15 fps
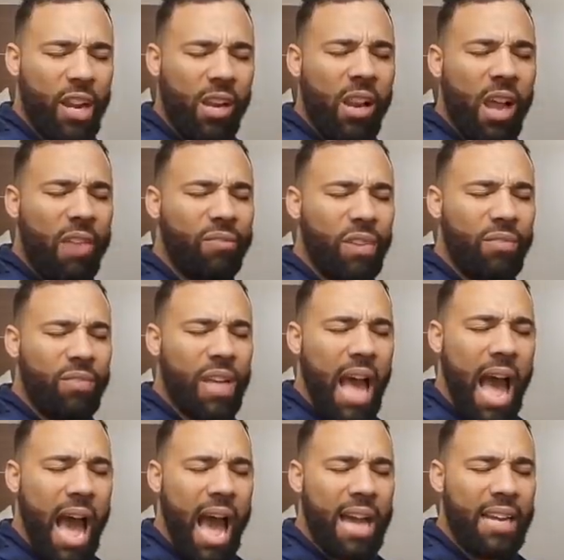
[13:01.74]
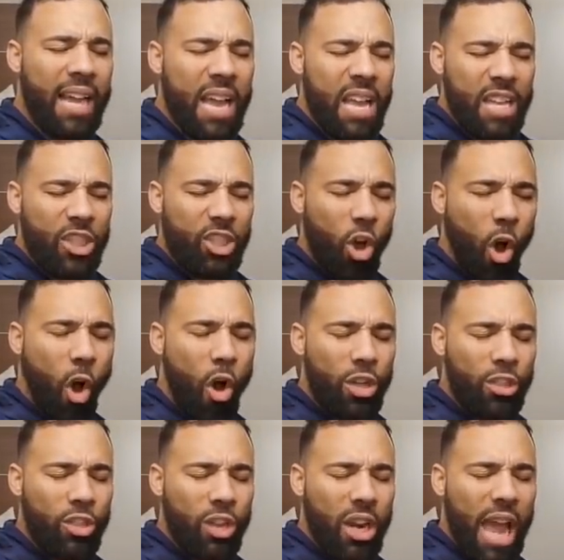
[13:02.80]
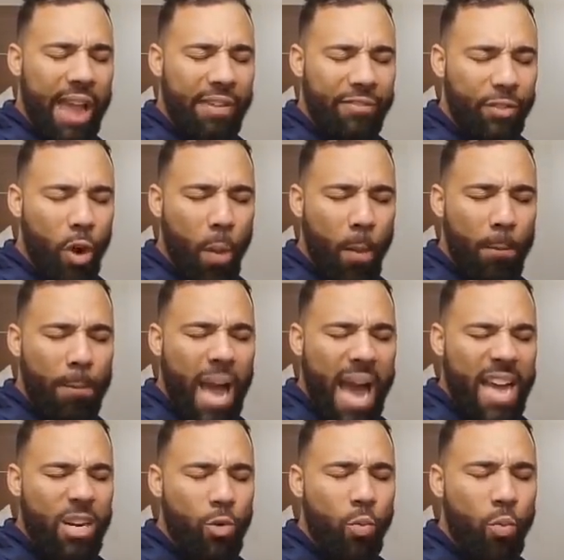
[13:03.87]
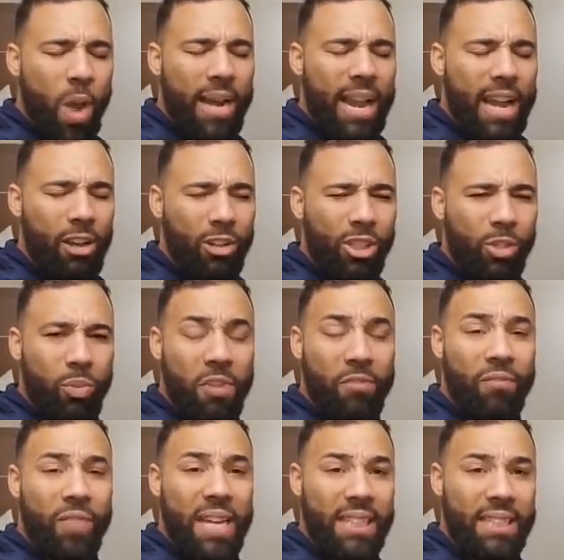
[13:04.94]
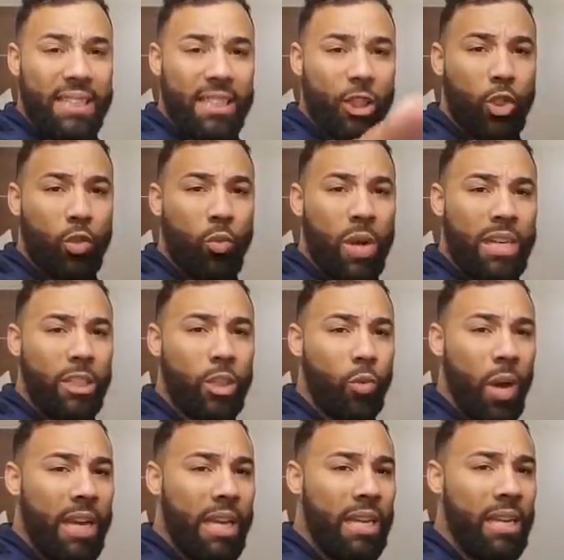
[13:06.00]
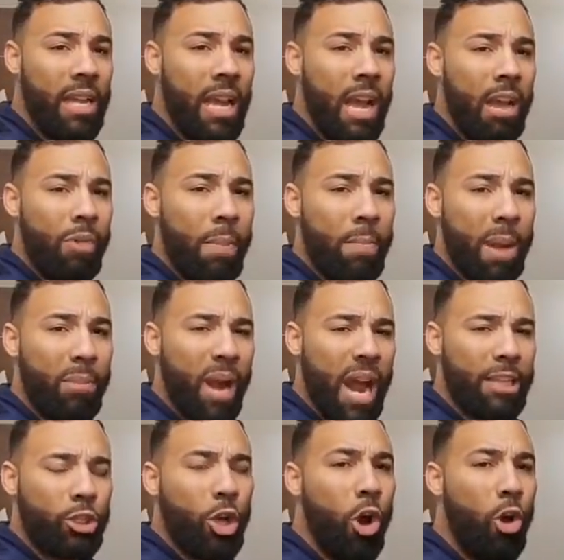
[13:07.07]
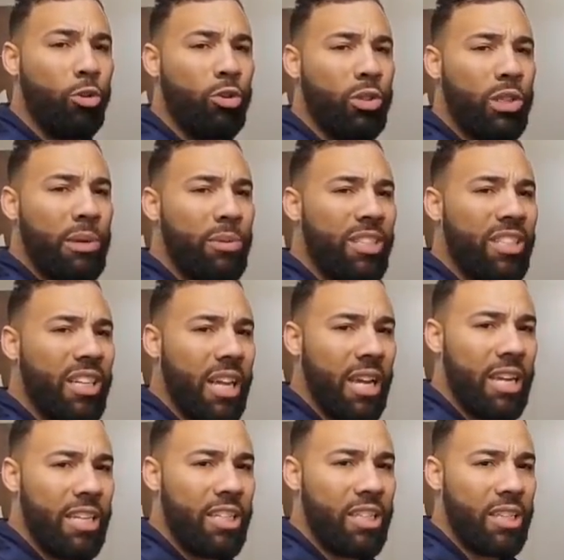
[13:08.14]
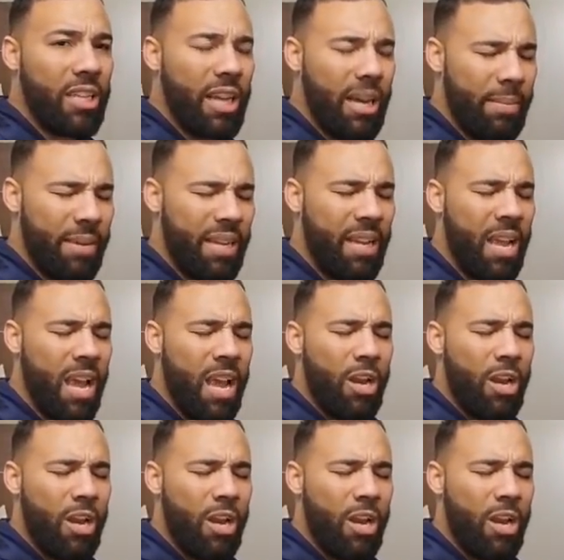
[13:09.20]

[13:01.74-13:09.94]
The love of God is on your life. No matter what else we face in 2020, remember I told you there was a collision coming.